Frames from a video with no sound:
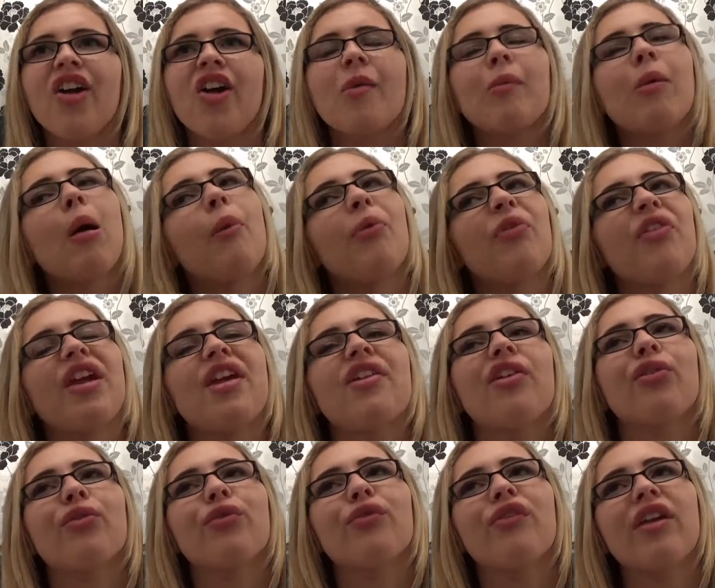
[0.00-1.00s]
But obviously he
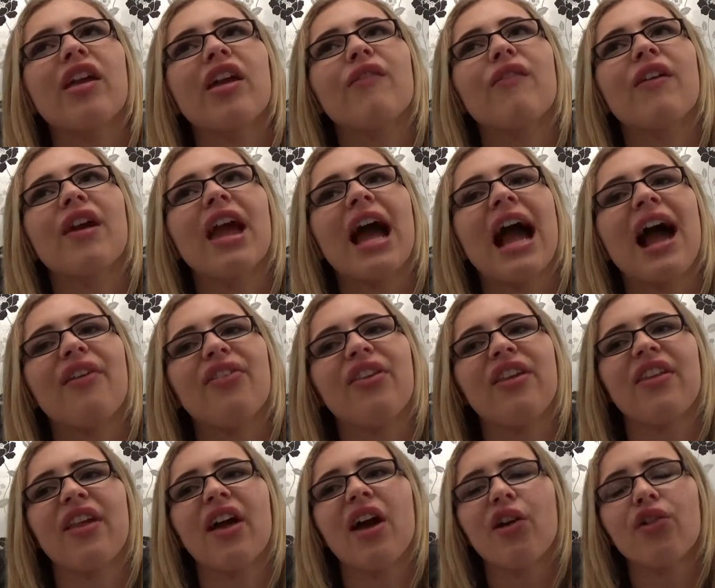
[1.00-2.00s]
doesn't think of it as
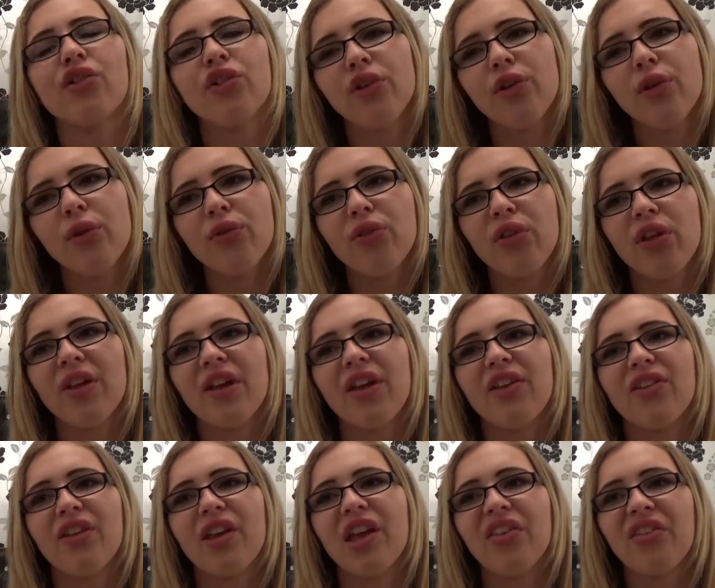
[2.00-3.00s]
in her shoes, that
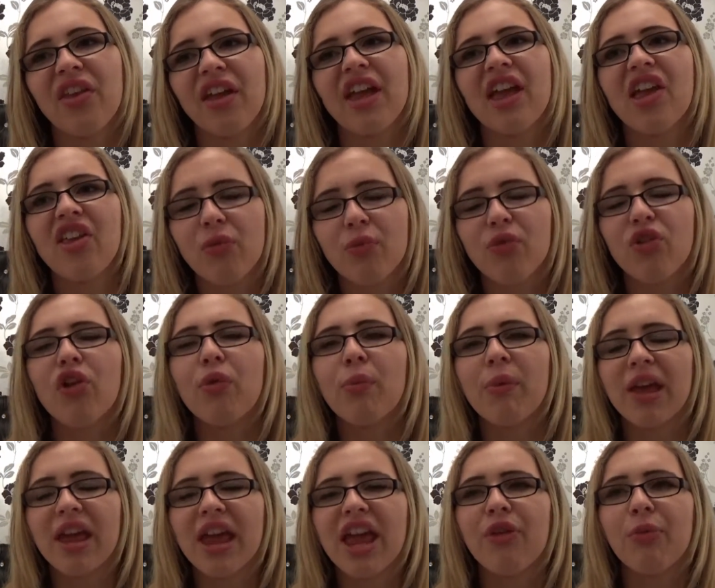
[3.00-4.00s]
it's like he's
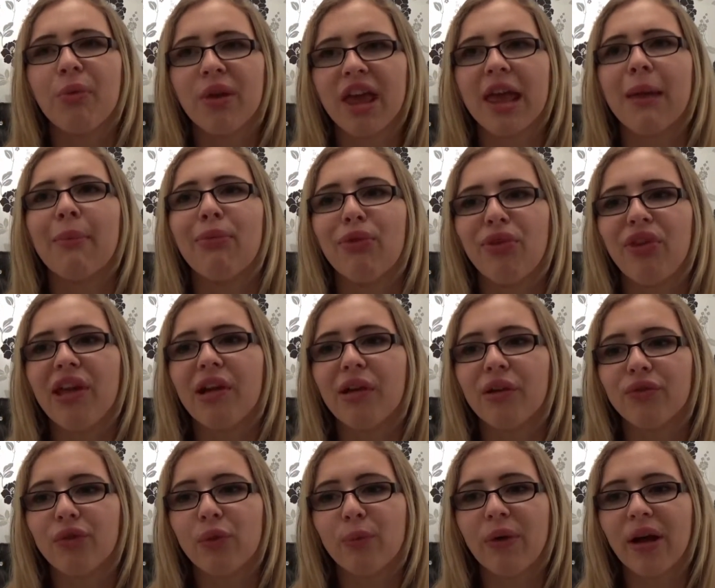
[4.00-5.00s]
been keeping a
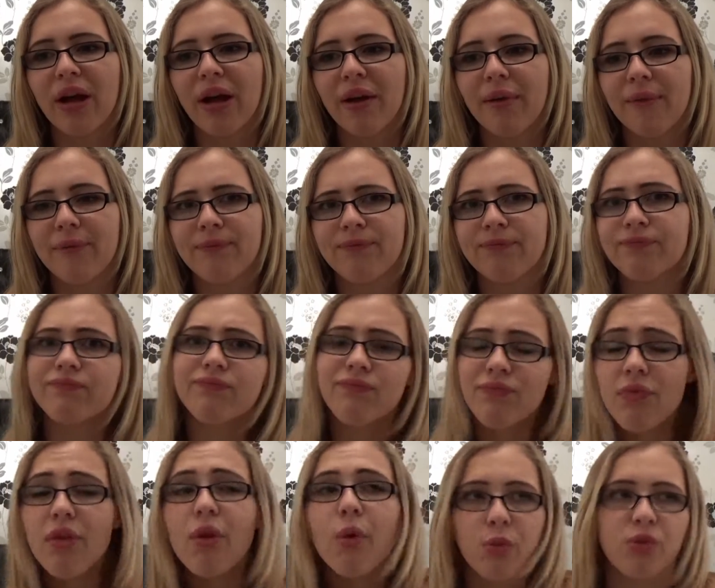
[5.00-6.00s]
secret from her,
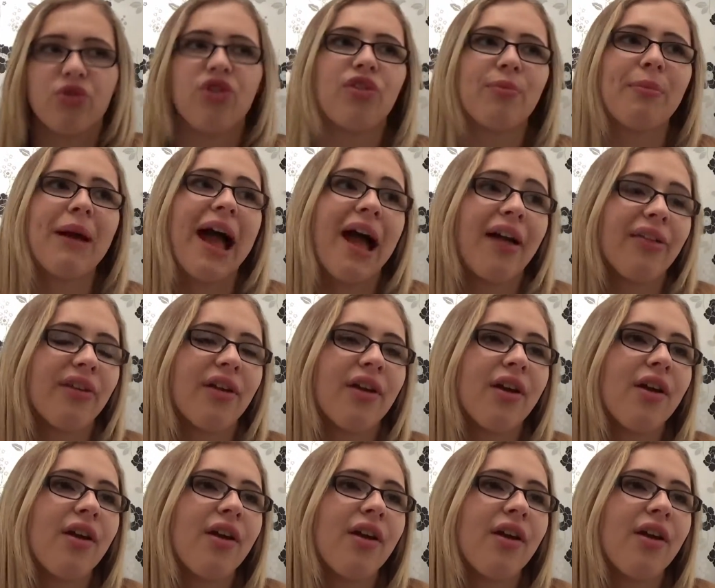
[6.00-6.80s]
which is bad.